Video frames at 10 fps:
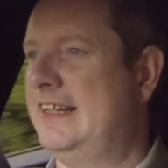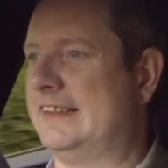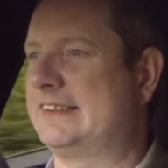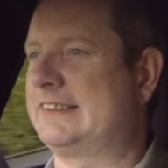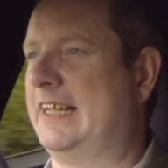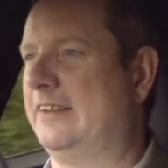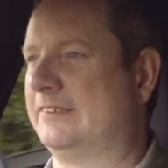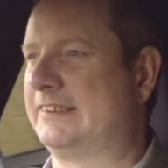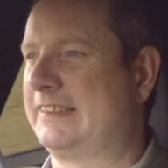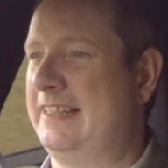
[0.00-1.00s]
it
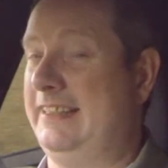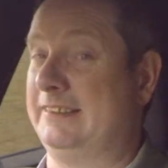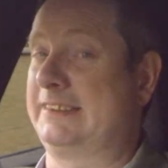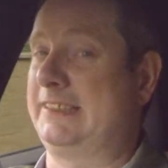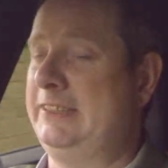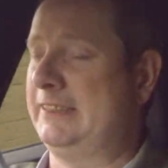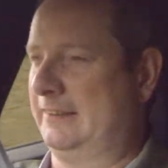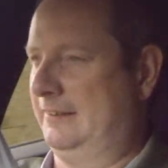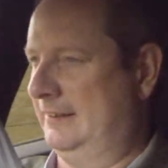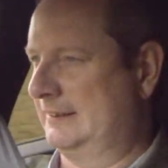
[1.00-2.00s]
sounds
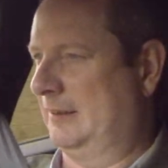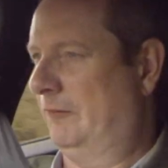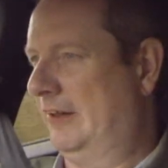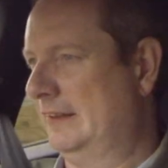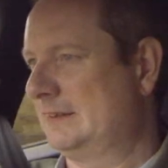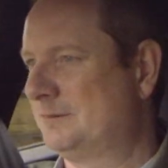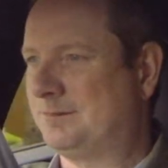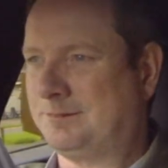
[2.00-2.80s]
inciting in some ways.